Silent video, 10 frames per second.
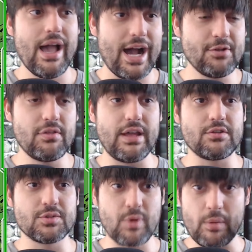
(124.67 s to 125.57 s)
I do
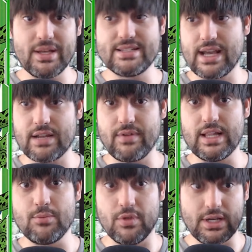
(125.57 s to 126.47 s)
think there's probably a deck
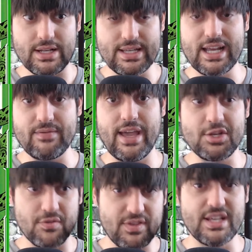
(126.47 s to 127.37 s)
available that can take
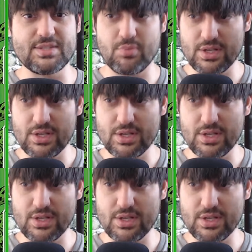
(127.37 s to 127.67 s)
advantage of this,